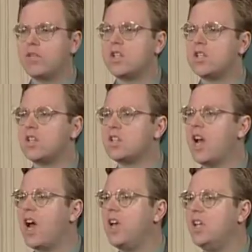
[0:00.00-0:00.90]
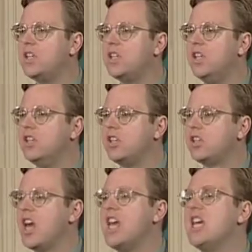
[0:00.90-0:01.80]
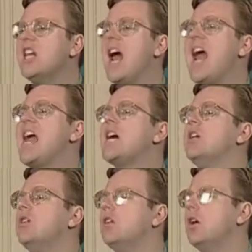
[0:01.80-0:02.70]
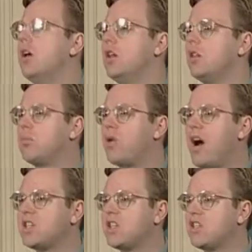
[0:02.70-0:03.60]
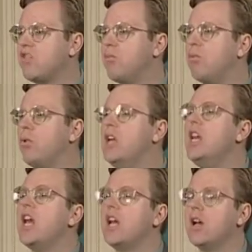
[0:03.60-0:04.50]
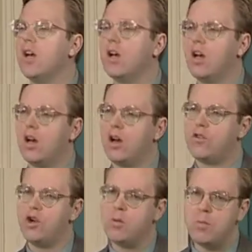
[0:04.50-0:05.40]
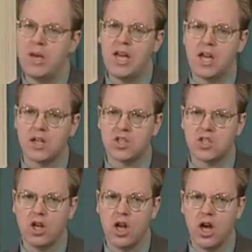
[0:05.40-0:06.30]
that societies needed to take in hand the process of breeding of human beings,